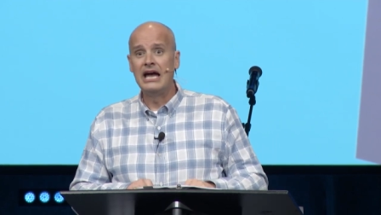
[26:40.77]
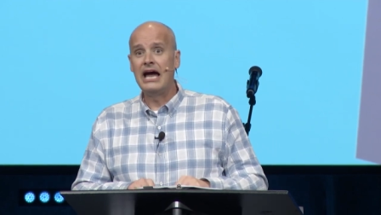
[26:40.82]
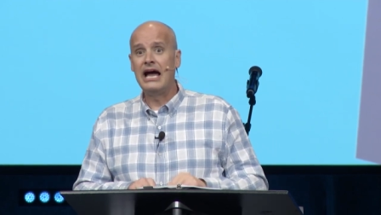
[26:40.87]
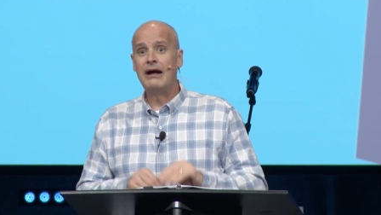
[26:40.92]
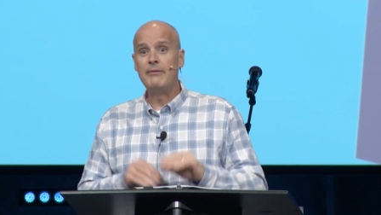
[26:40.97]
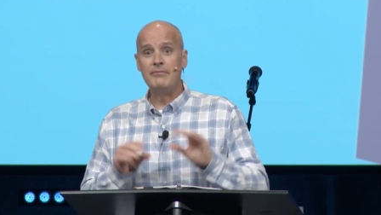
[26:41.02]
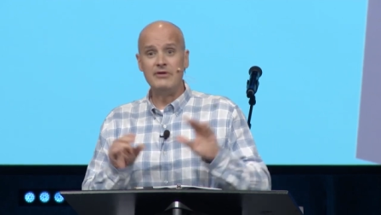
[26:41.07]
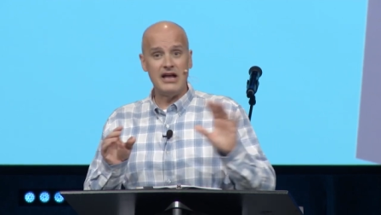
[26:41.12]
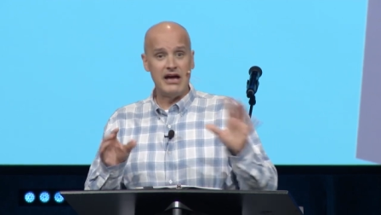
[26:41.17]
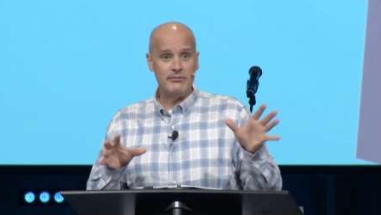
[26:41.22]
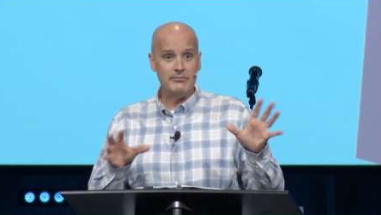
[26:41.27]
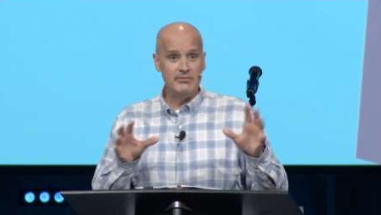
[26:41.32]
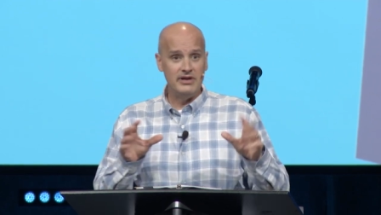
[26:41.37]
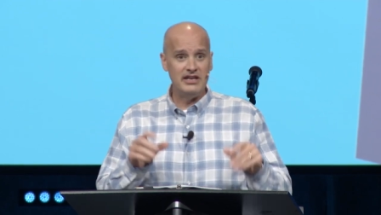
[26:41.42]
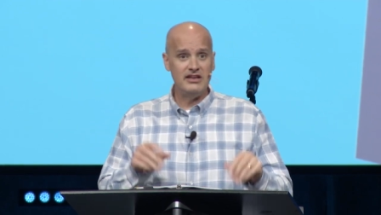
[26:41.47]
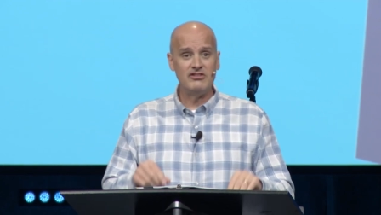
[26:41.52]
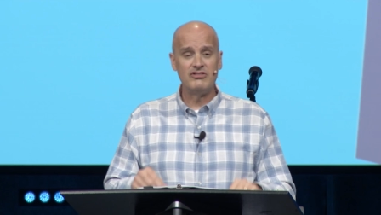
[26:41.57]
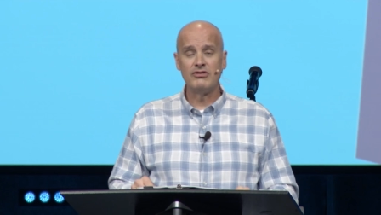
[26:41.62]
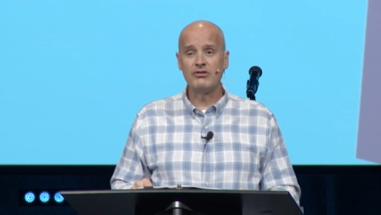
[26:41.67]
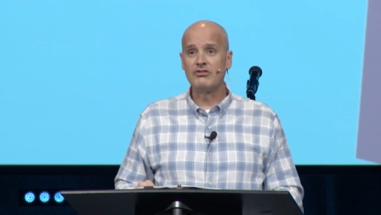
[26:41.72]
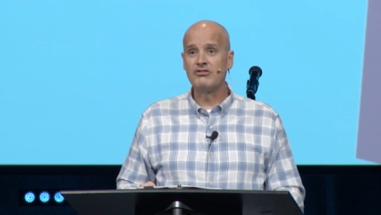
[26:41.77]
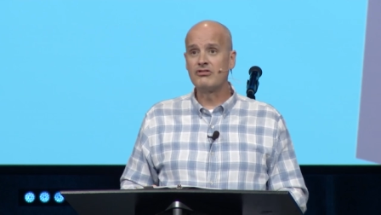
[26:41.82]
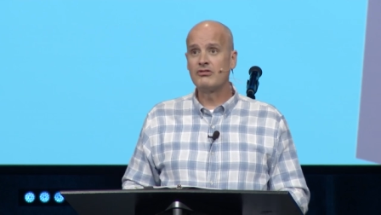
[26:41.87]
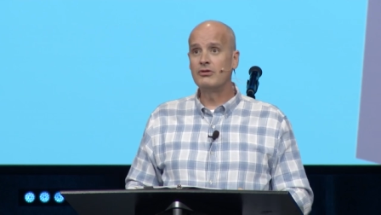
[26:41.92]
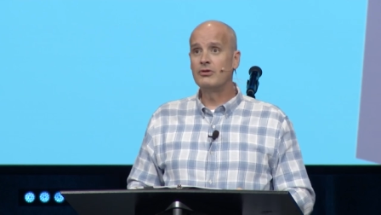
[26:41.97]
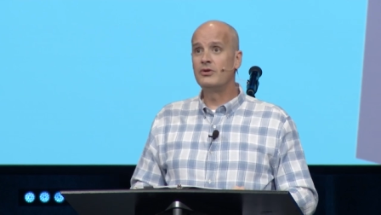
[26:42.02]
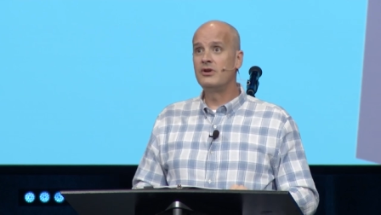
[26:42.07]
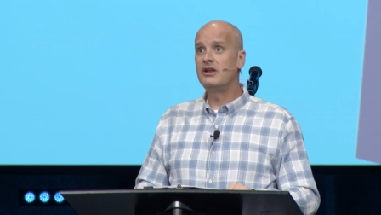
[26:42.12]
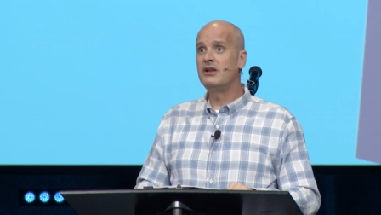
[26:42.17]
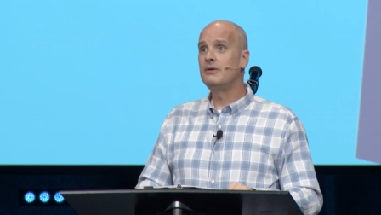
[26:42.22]
I'm not meaning to
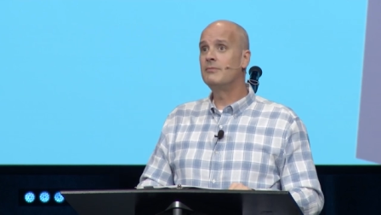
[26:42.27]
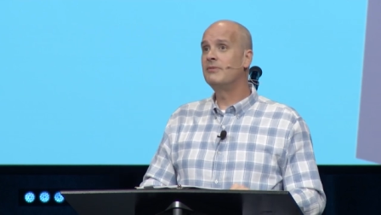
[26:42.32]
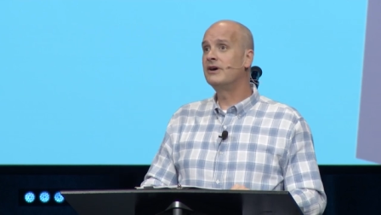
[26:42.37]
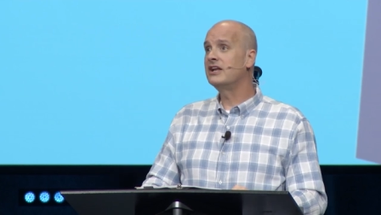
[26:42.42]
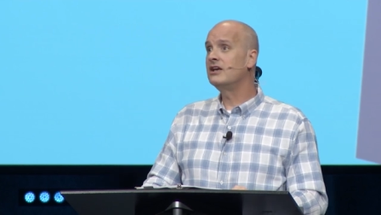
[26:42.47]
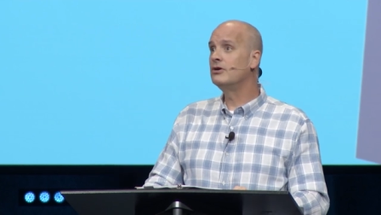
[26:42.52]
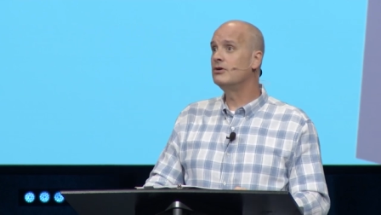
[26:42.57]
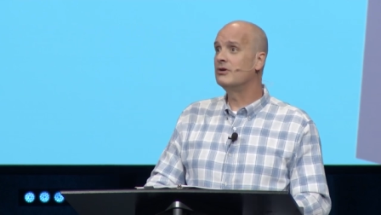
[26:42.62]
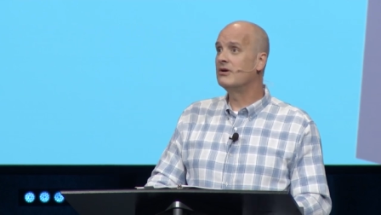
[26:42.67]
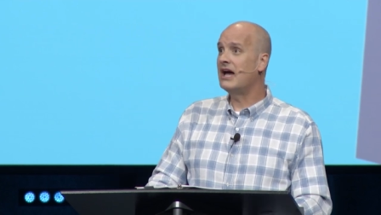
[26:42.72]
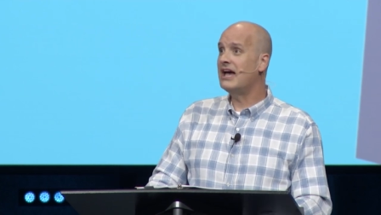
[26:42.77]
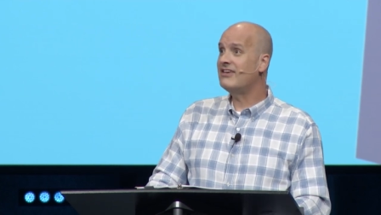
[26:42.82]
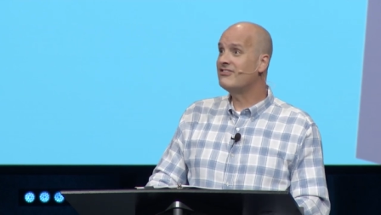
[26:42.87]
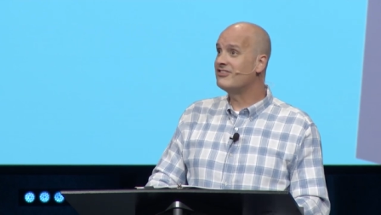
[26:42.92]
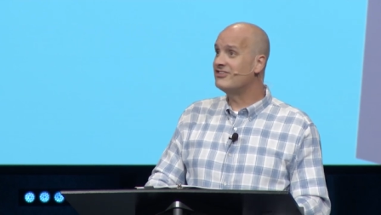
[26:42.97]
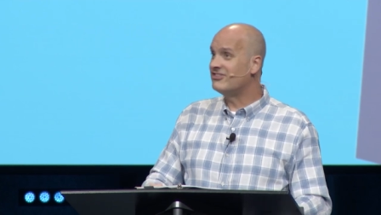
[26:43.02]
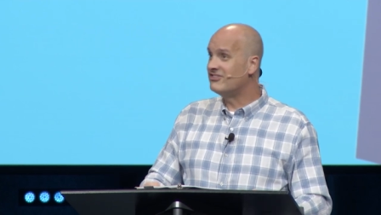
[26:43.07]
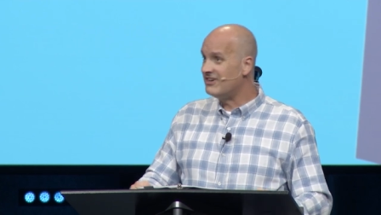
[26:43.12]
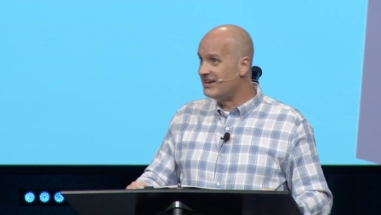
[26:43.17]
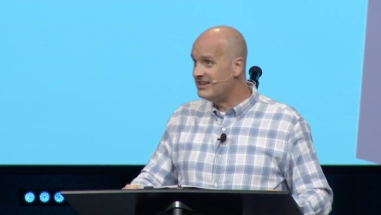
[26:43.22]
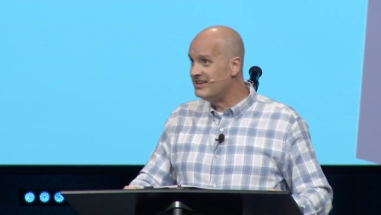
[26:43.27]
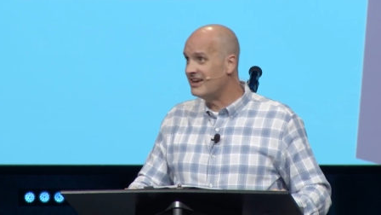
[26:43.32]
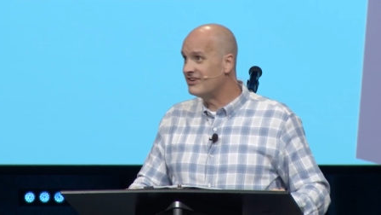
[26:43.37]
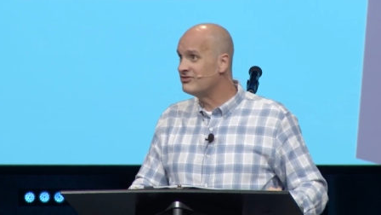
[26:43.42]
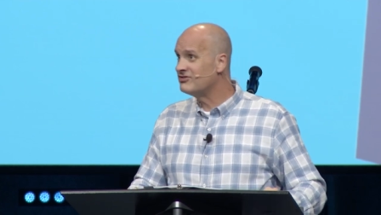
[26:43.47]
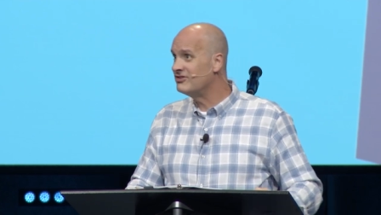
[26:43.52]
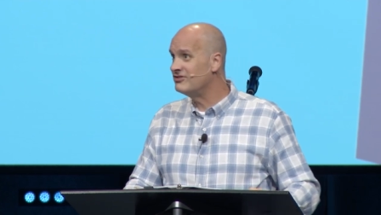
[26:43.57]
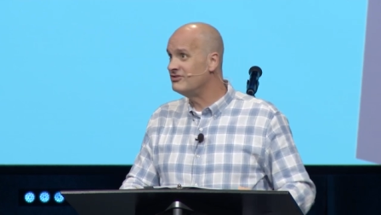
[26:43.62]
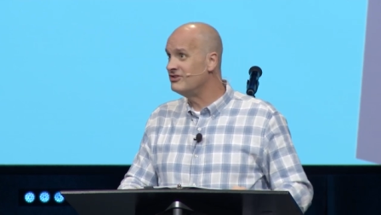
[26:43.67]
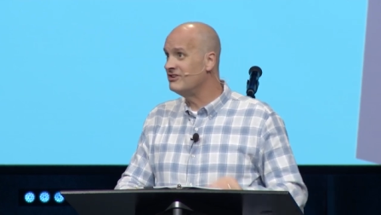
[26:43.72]
exclude anybody who hasn't said yes
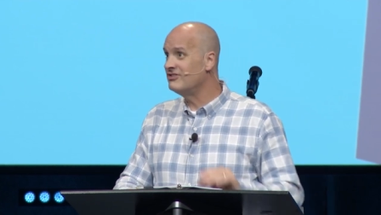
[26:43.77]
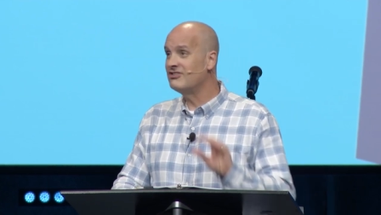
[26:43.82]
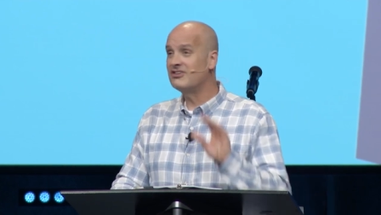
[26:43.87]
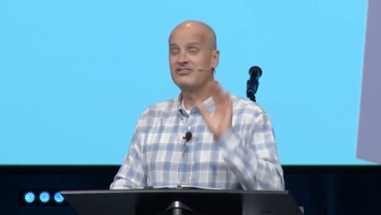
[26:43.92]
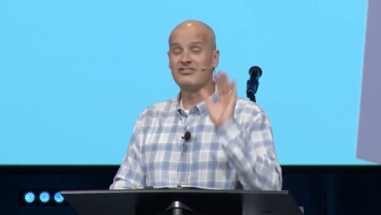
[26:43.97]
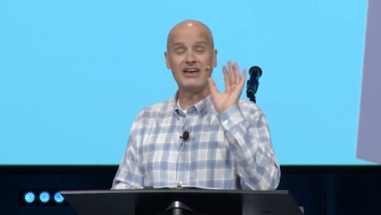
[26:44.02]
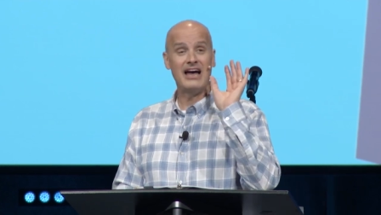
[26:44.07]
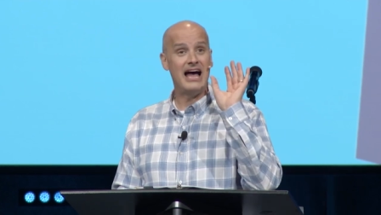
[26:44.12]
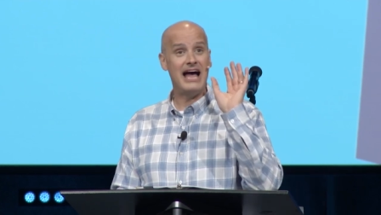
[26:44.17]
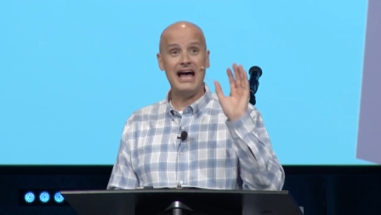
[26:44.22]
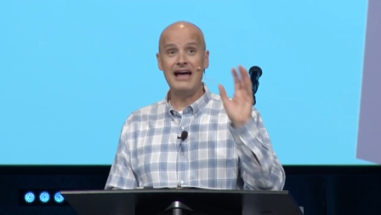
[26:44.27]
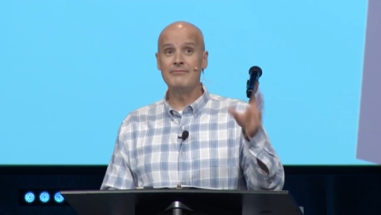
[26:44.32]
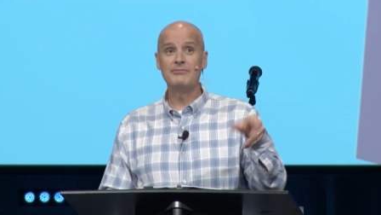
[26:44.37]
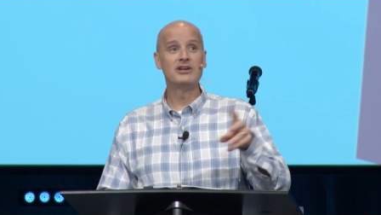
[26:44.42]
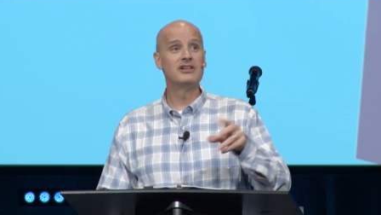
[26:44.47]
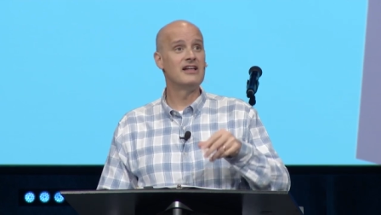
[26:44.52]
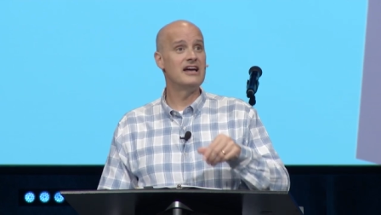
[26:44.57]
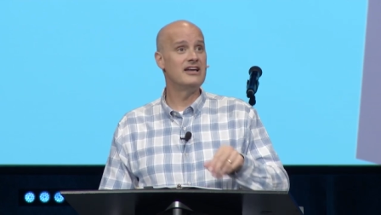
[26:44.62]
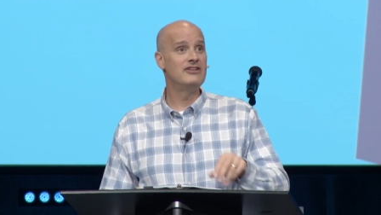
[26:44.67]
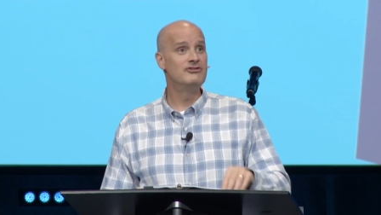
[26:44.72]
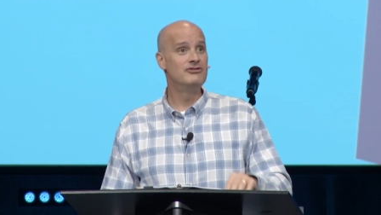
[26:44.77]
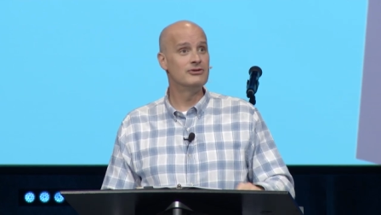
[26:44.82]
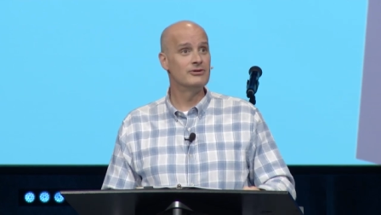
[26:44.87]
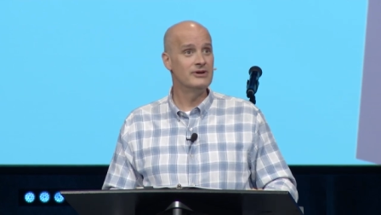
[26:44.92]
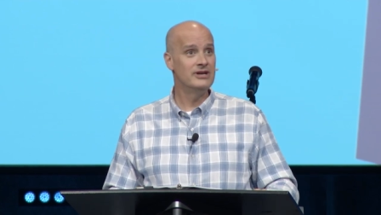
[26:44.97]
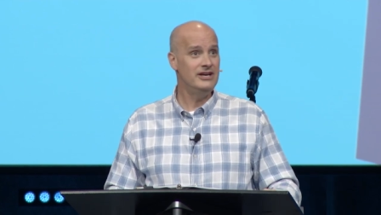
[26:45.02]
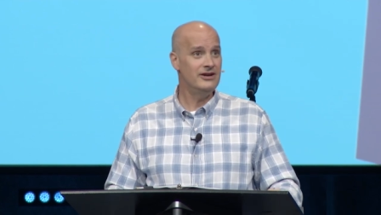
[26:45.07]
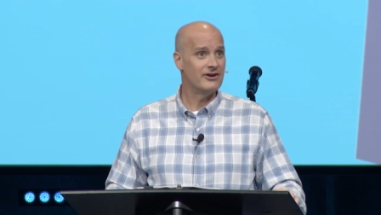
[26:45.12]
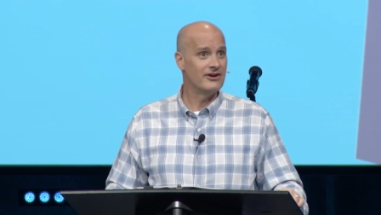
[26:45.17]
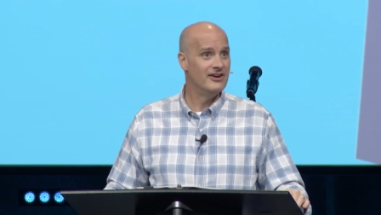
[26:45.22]
to Jesus. I'm glad you're
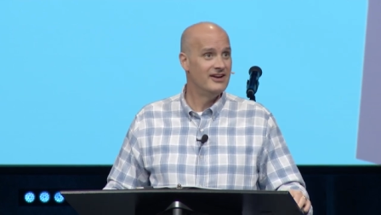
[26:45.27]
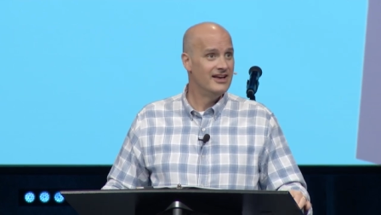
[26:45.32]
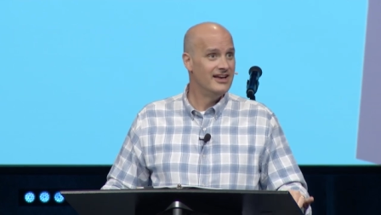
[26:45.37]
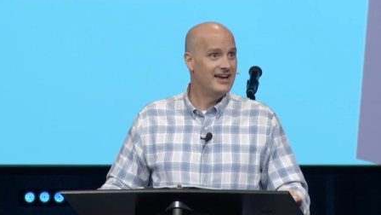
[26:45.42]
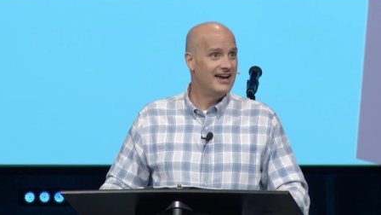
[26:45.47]
here.